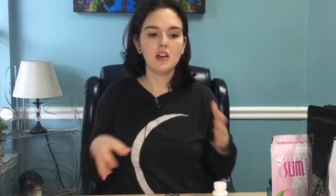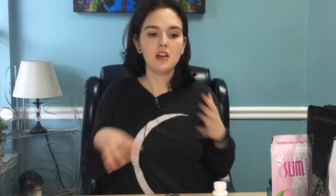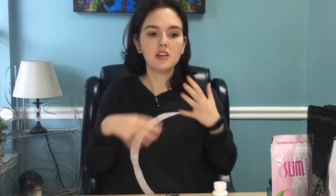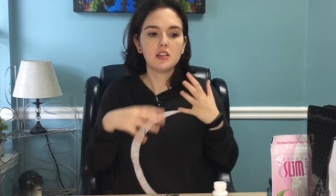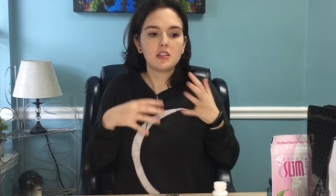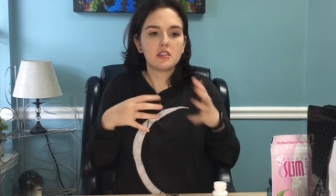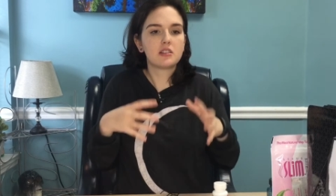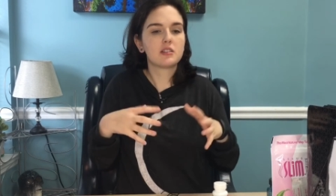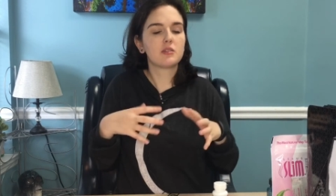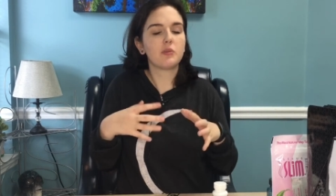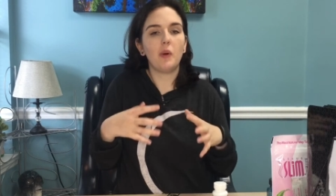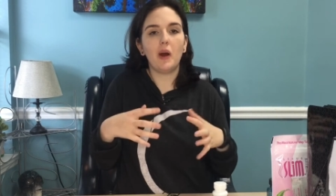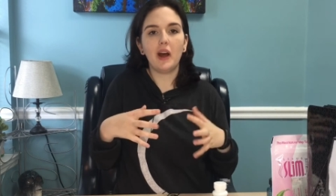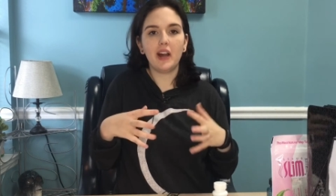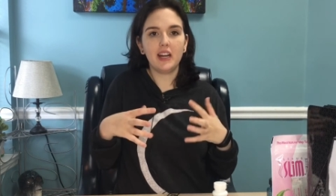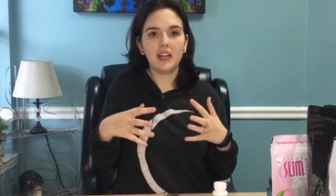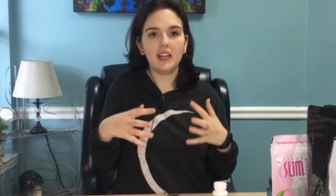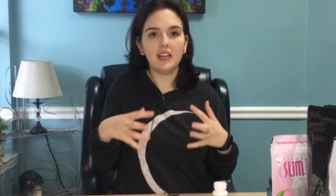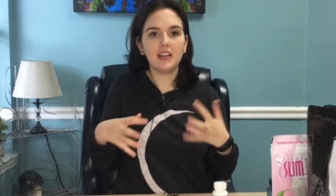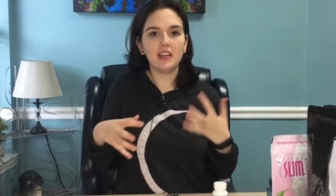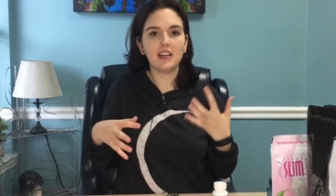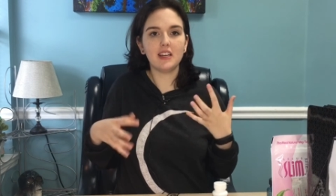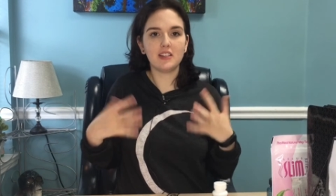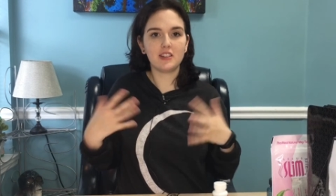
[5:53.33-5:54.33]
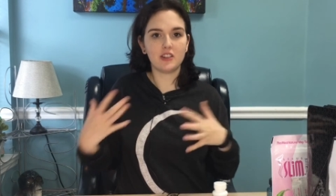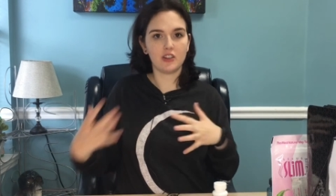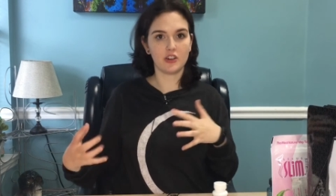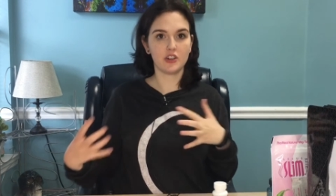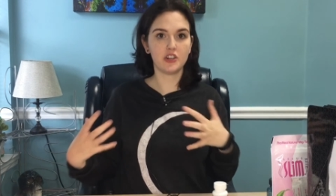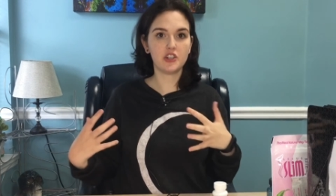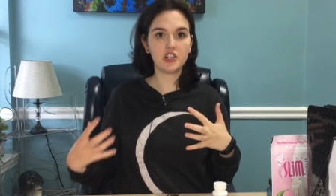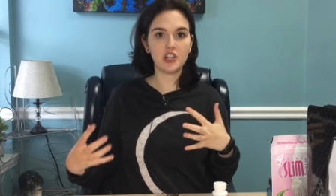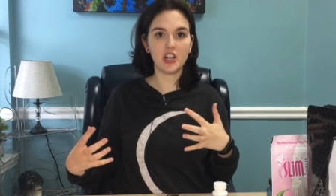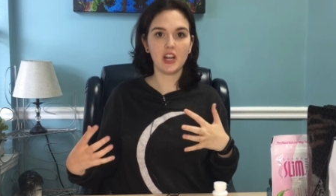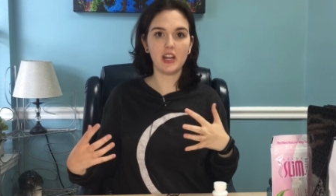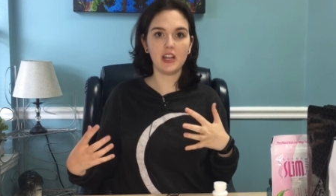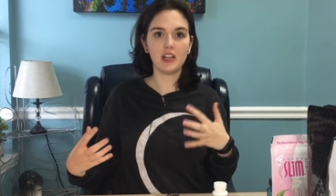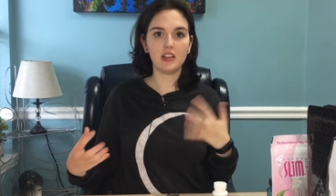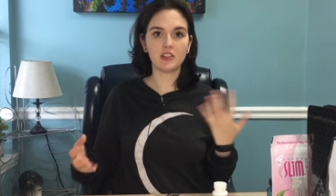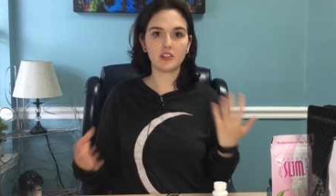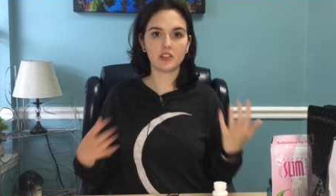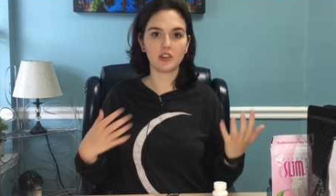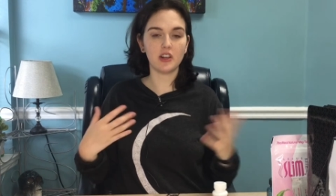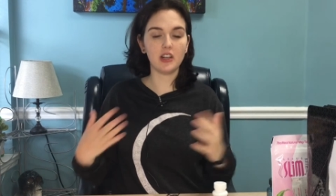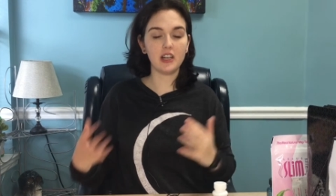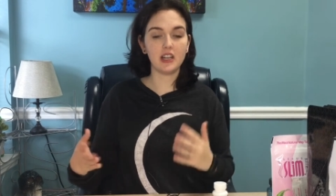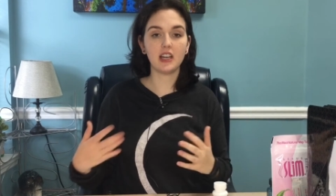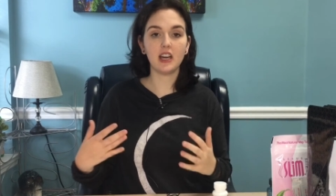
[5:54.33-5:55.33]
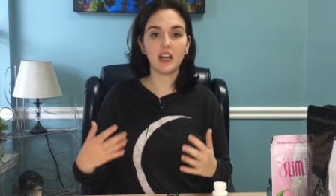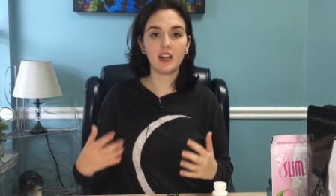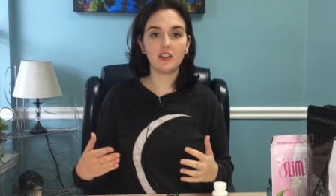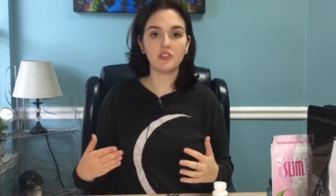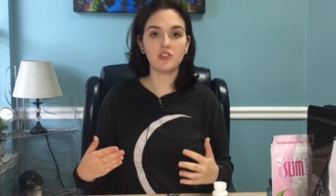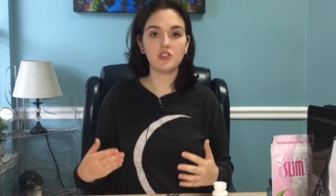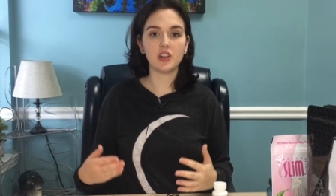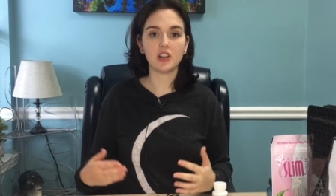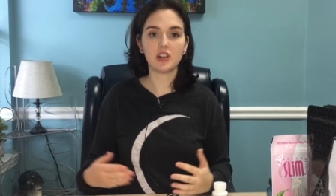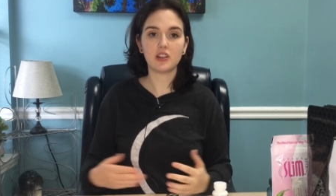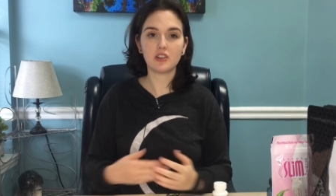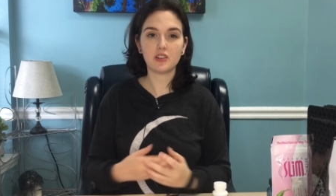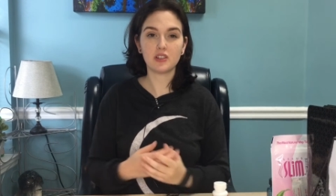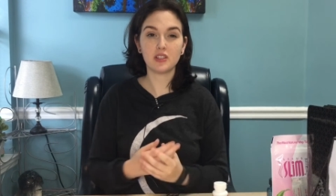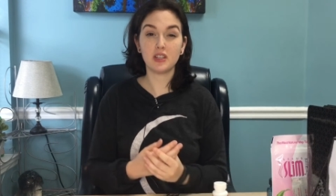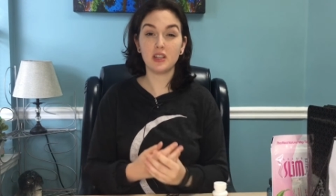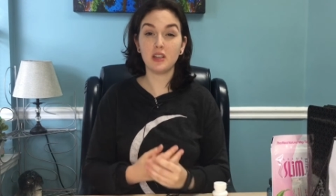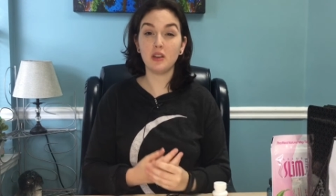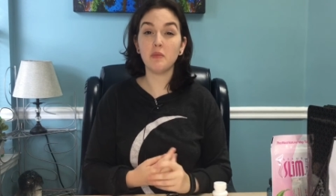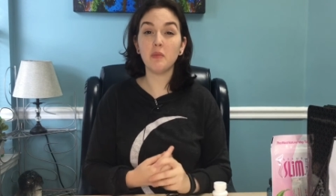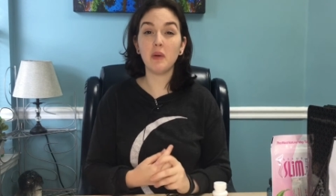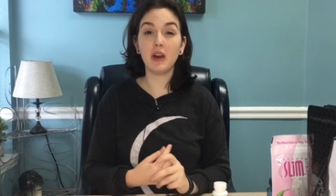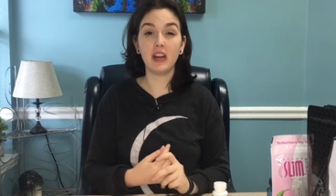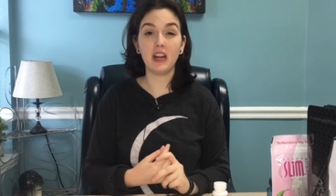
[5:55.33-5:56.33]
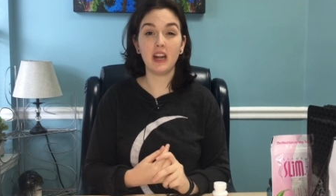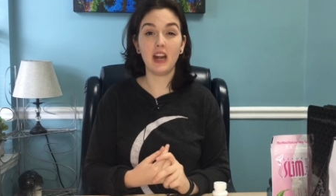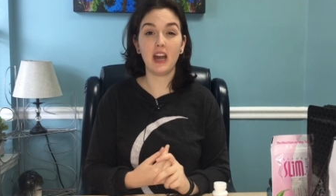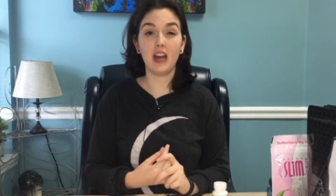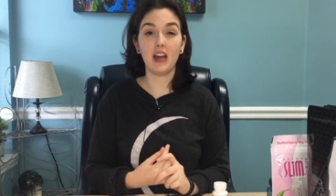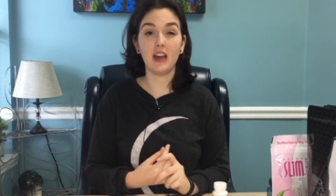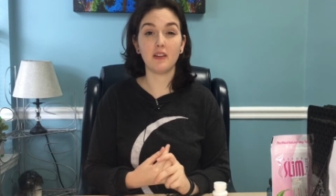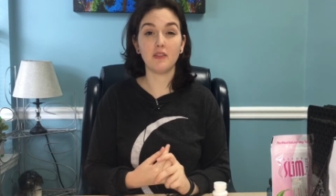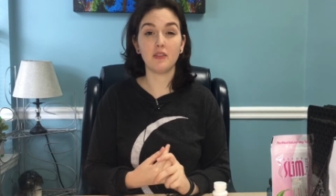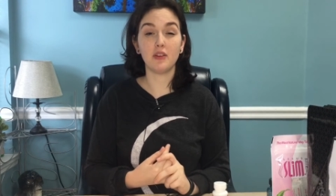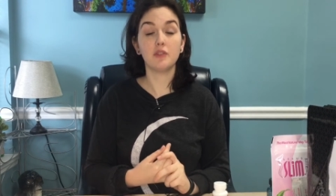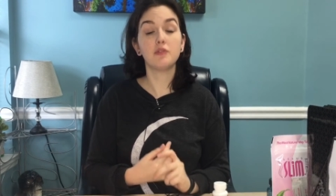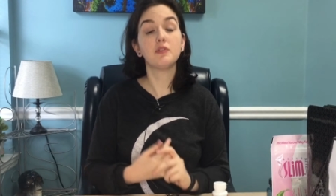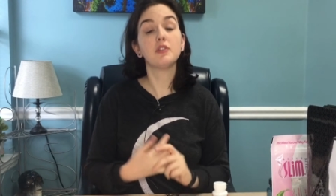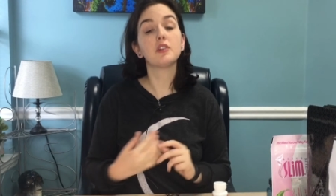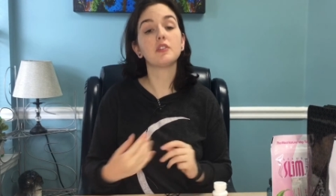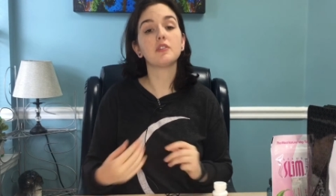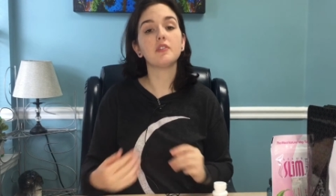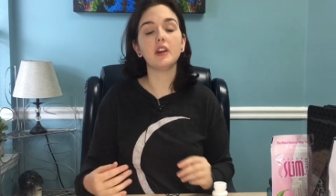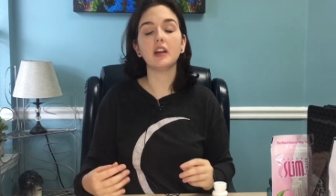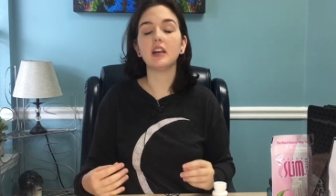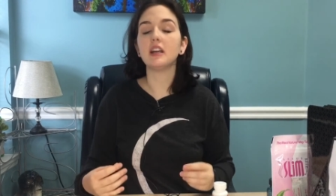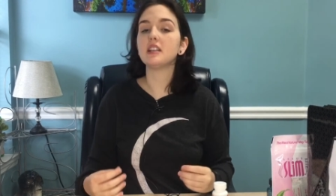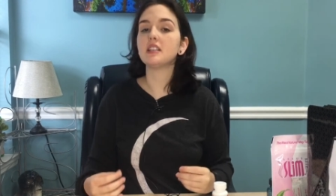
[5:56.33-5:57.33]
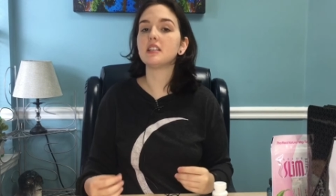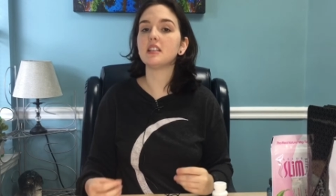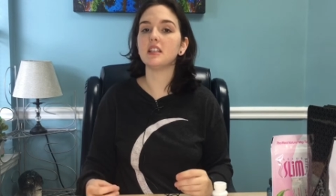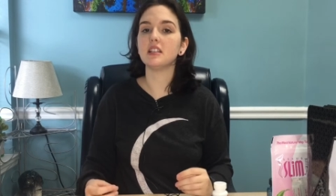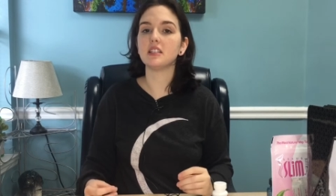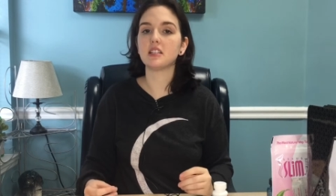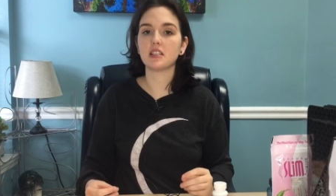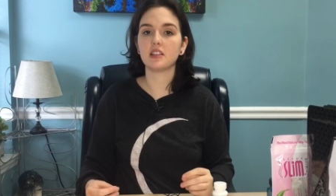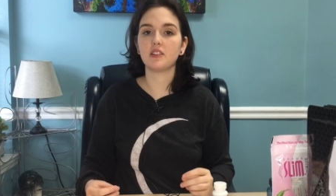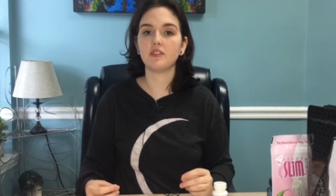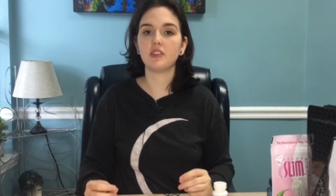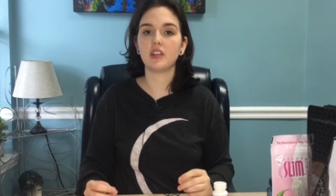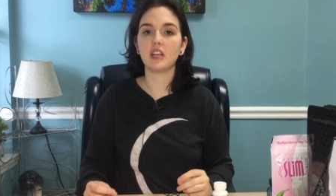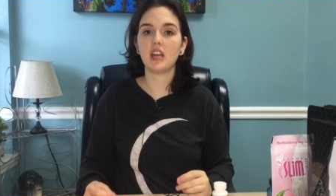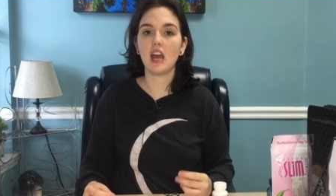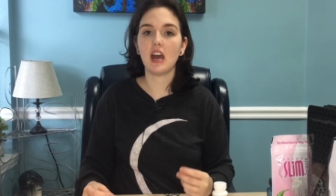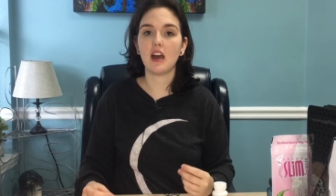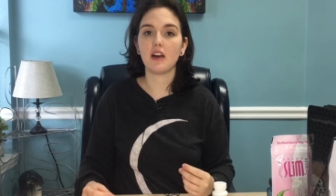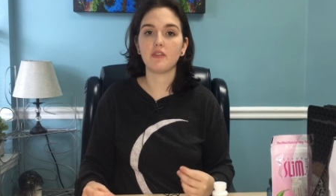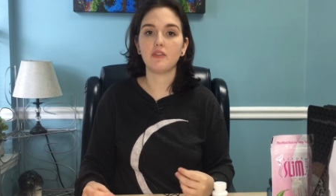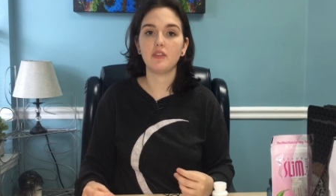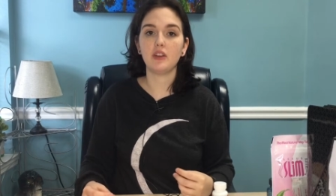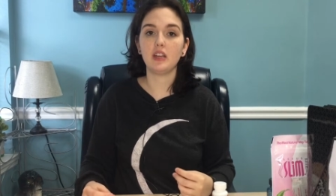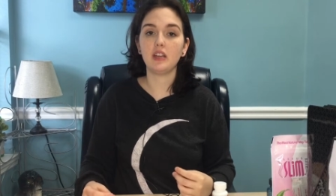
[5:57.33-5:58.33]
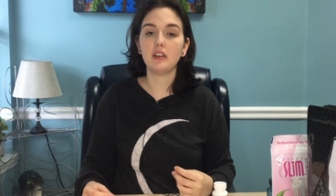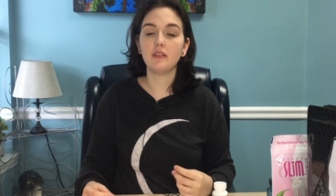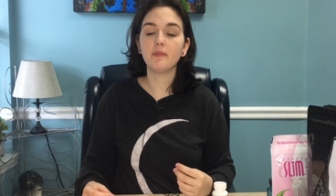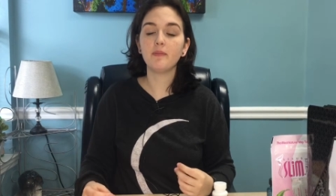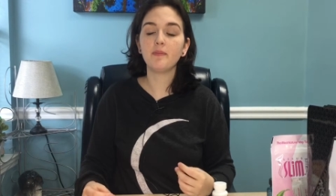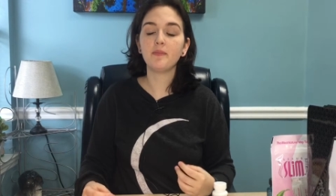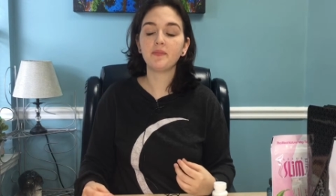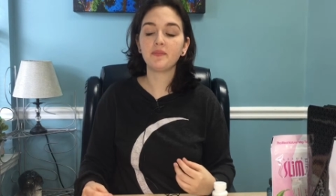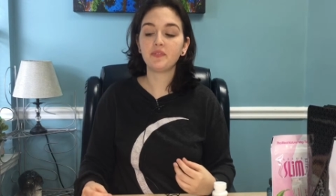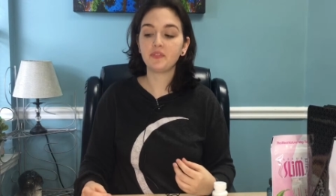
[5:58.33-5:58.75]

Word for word: sweatiness or shakes or any kind of jitters that you might have if you're very sensitive to caffeine.